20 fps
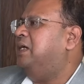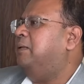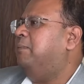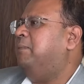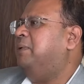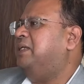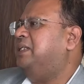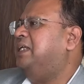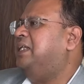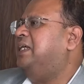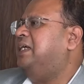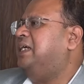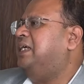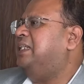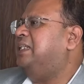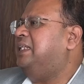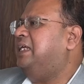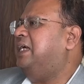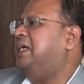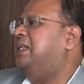But then
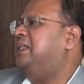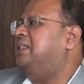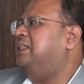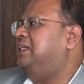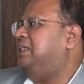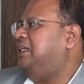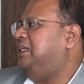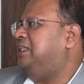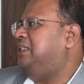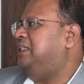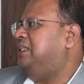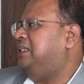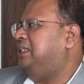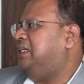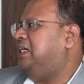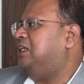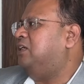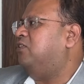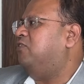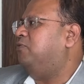again, there the
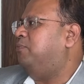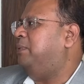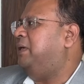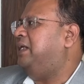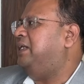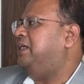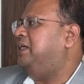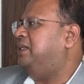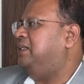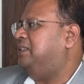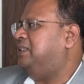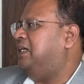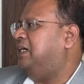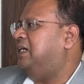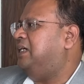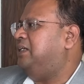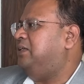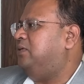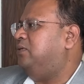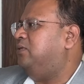cutoff barrier is
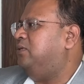high.